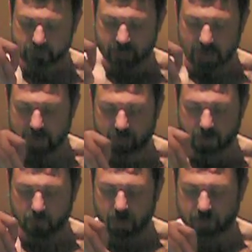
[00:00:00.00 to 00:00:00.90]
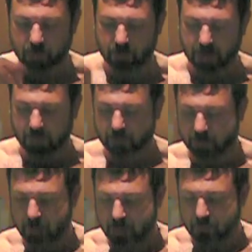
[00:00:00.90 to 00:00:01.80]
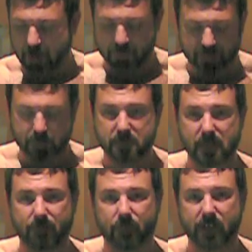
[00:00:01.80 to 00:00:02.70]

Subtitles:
I don't know, other, like maybe some savory